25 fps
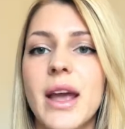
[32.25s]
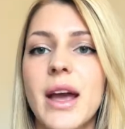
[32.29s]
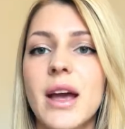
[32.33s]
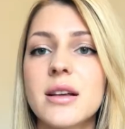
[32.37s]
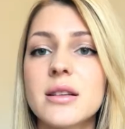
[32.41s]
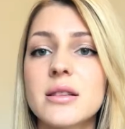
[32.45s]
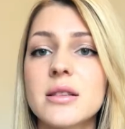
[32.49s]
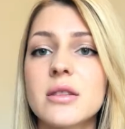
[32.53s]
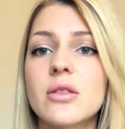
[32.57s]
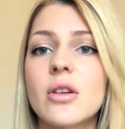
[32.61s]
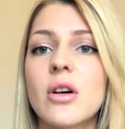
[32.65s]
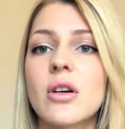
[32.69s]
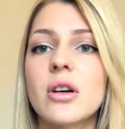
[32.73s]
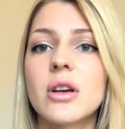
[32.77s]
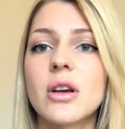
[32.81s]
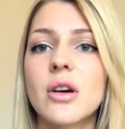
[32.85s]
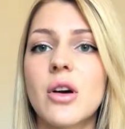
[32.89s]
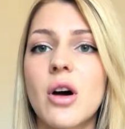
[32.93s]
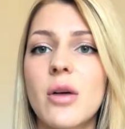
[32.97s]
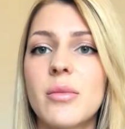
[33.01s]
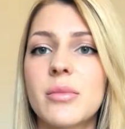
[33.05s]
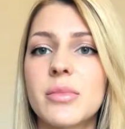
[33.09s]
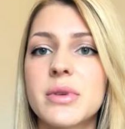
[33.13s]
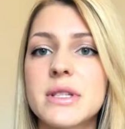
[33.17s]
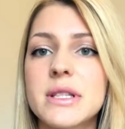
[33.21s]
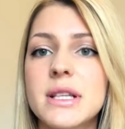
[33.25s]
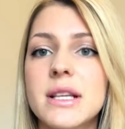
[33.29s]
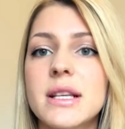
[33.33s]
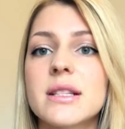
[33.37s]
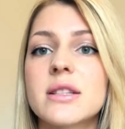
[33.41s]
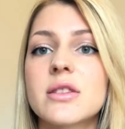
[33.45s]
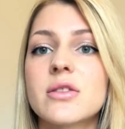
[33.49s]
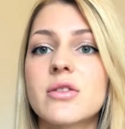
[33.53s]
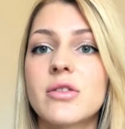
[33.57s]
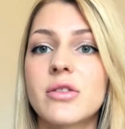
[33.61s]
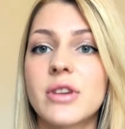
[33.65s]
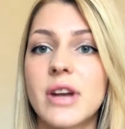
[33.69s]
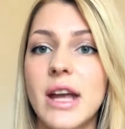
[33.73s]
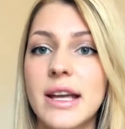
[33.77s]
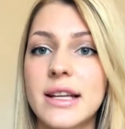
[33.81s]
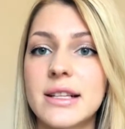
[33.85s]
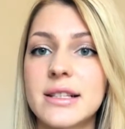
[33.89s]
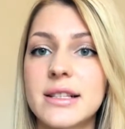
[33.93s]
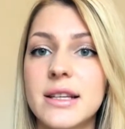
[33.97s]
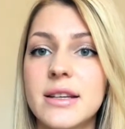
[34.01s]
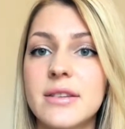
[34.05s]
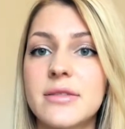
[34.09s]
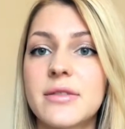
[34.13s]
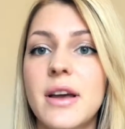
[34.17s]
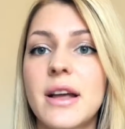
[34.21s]
SEO encompasses
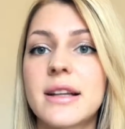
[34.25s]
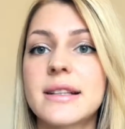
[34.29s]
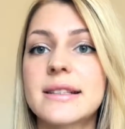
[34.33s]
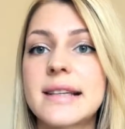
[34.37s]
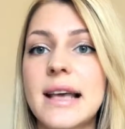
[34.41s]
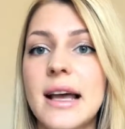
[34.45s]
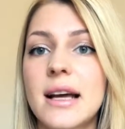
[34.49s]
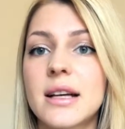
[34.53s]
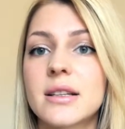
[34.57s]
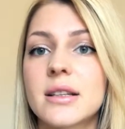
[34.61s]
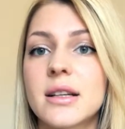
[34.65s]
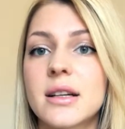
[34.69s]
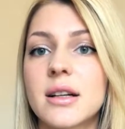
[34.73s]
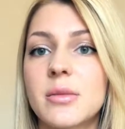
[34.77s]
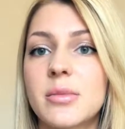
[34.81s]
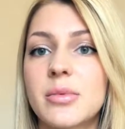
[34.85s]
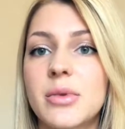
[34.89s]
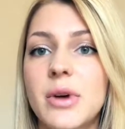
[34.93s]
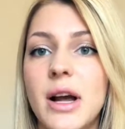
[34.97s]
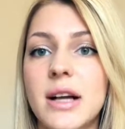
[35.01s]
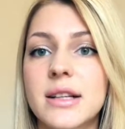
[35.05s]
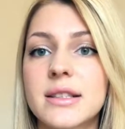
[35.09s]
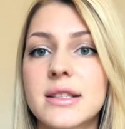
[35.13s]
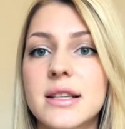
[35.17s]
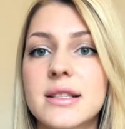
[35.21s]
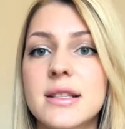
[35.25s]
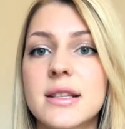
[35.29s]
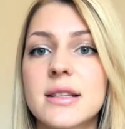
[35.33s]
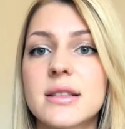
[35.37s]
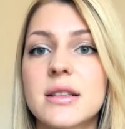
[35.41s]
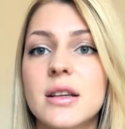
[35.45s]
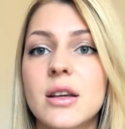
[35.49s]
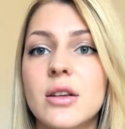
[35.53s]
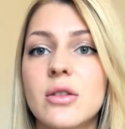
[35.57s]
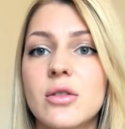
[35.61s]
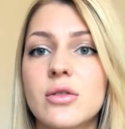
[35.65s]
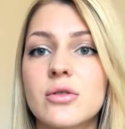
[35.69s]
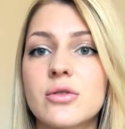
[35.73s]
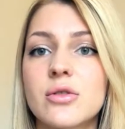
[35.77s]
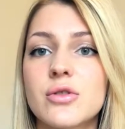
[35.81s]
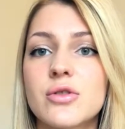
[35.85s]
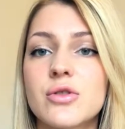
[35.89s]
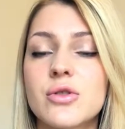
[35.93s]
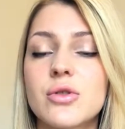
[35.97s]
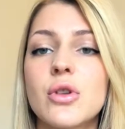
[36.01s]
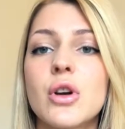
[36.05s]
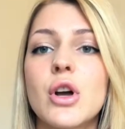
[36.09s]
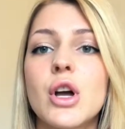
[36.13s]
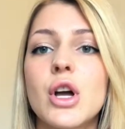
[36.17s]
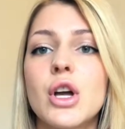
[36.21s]
creative and technical practices in order
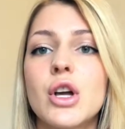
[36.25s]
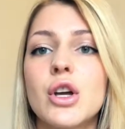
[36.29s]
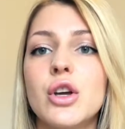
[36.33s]
to